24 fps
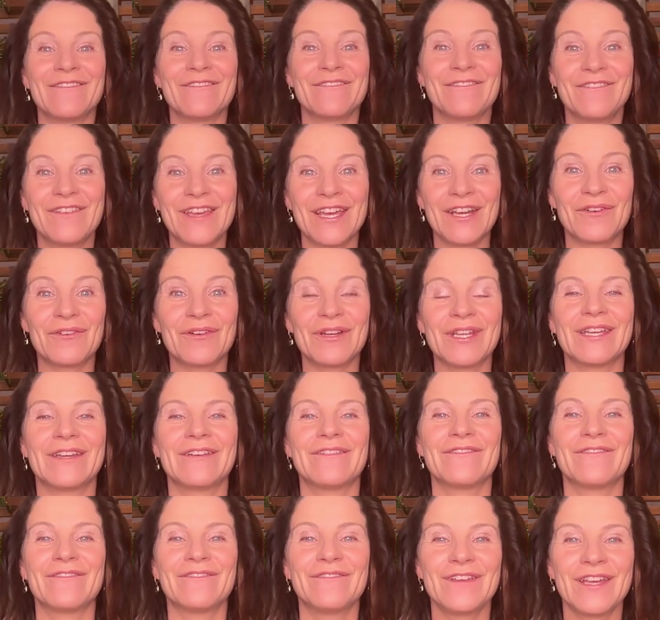very,
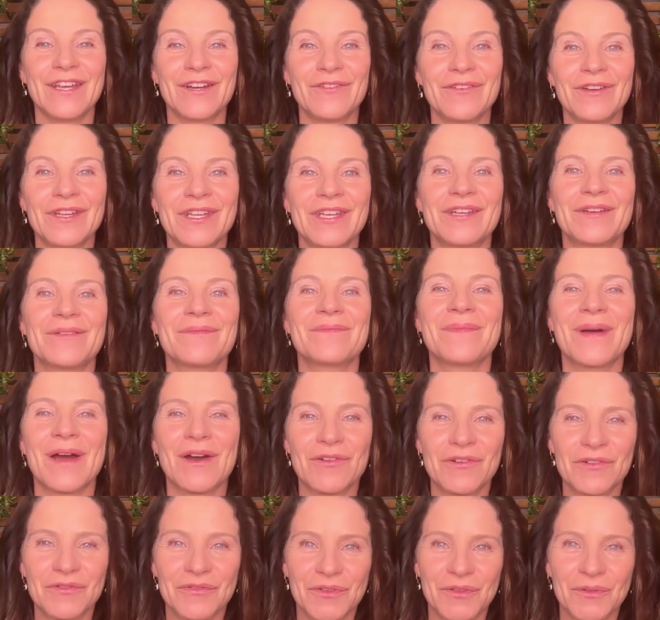very
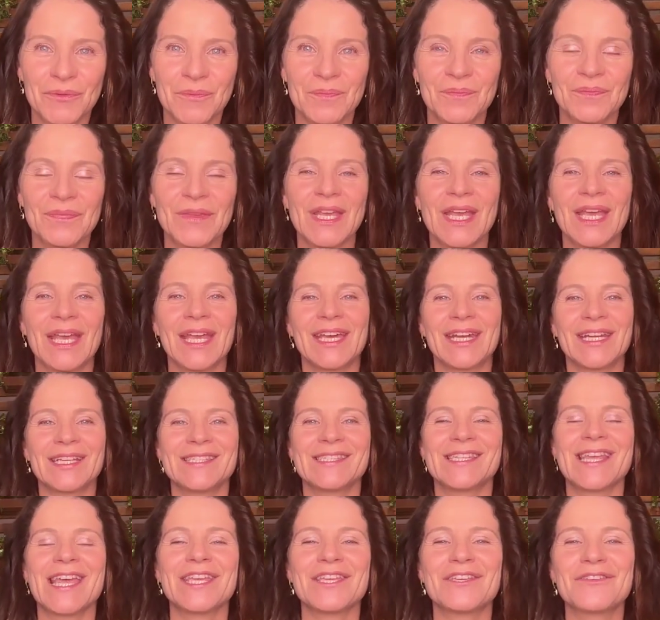powerful. And I
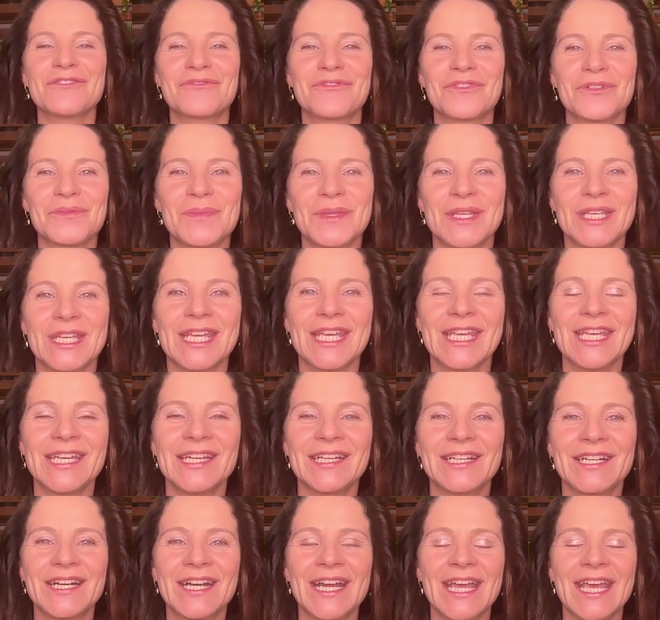thank you for being
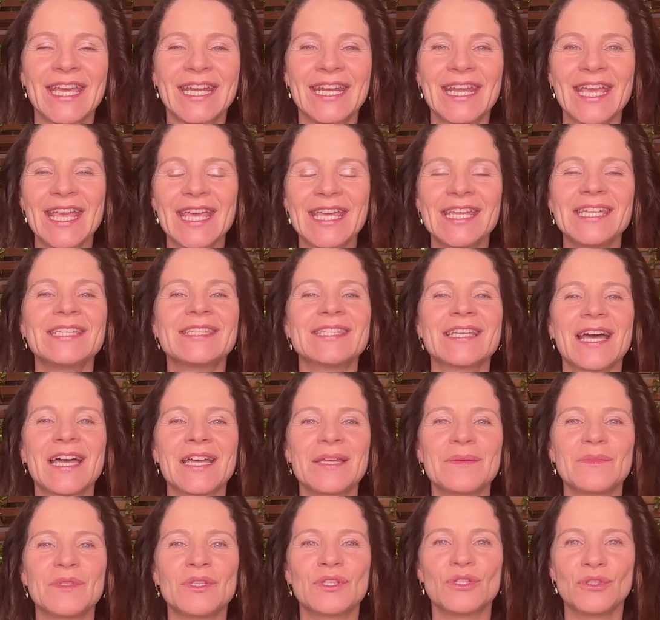here. And
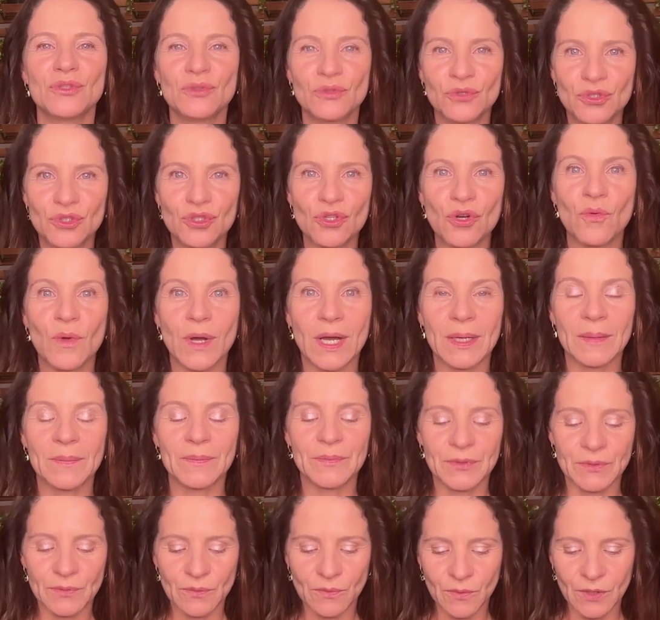anytime you show
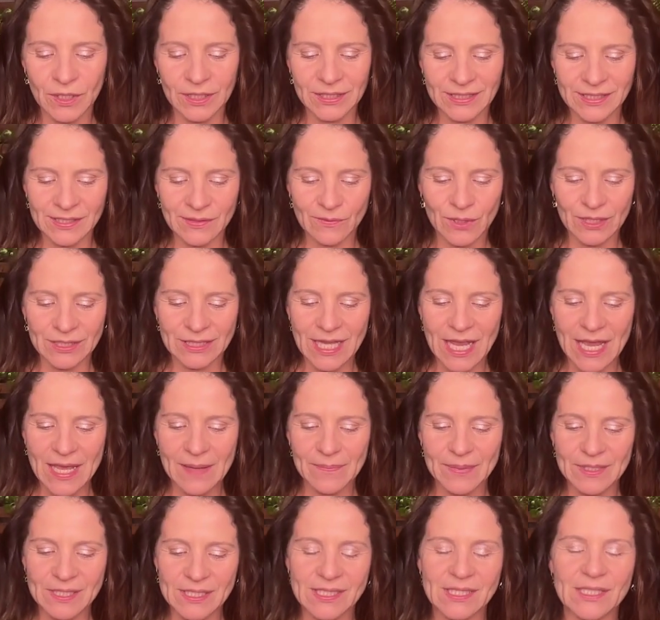up, what
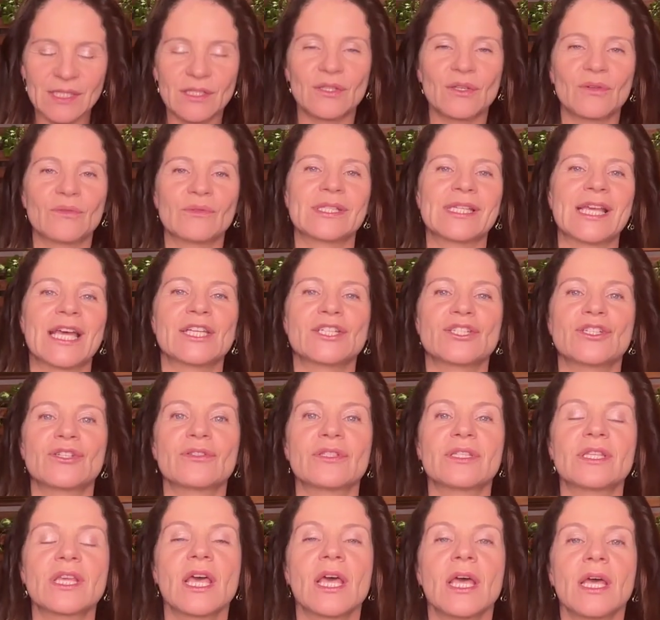happens in those
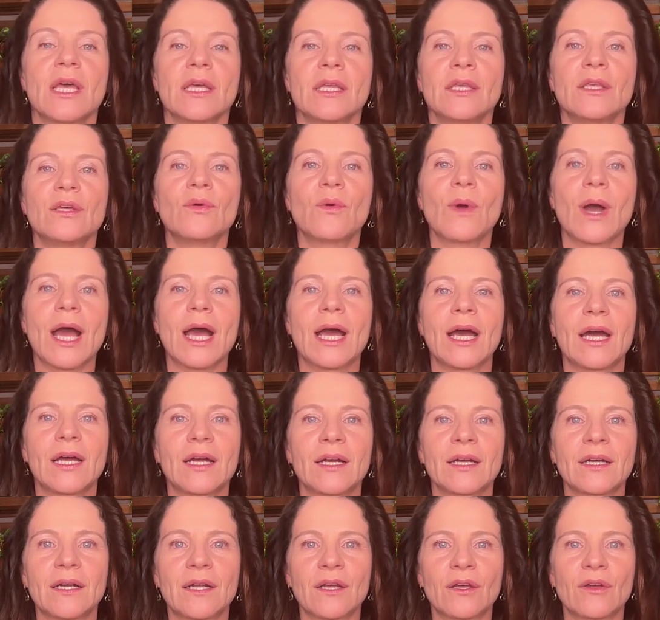sessions, you
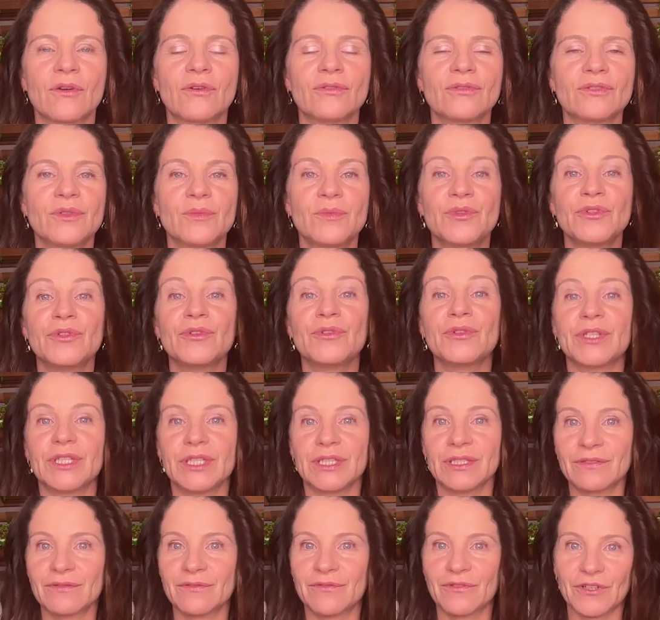are
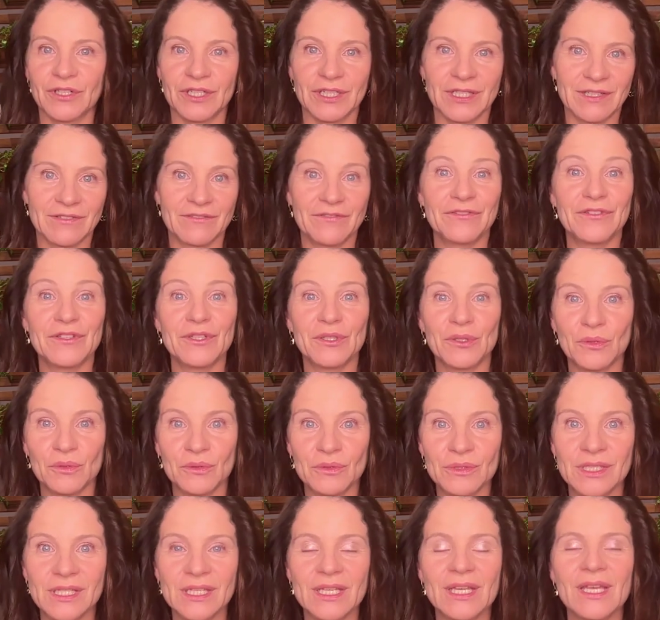contributing for the
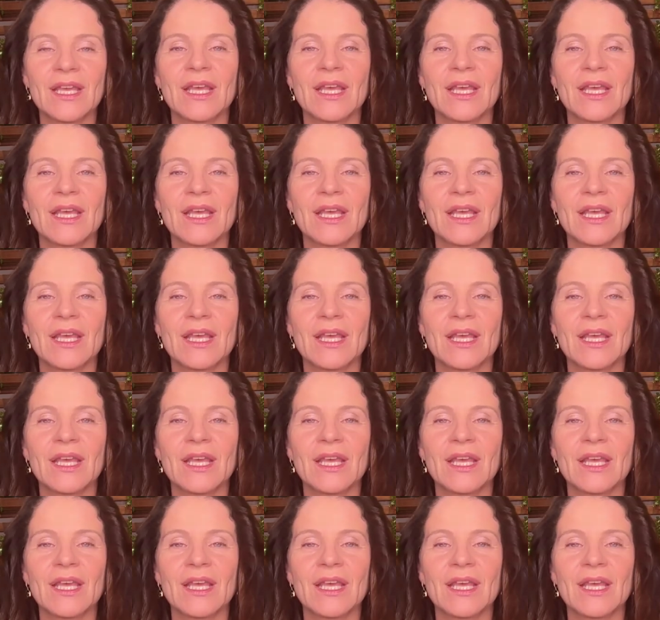field.